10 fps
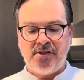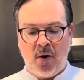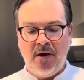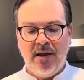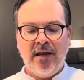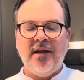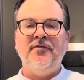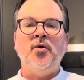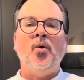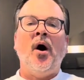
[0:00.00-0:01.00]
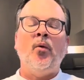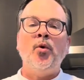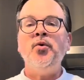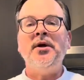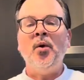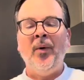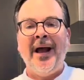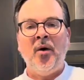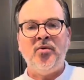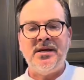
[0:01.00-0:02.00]
So if you are rooting
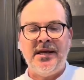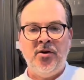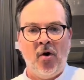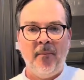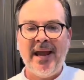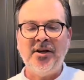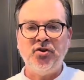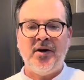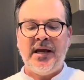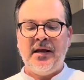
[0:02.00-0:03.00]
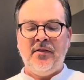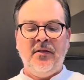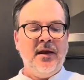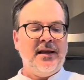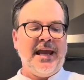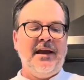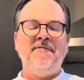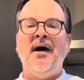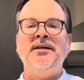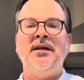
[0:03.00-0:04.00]
around in your pantry and can't
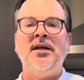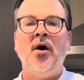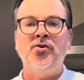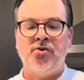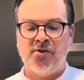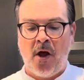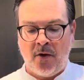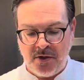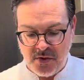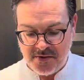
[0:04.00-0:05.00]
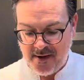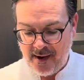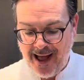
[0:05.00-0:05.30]
find any kosher salt and you say,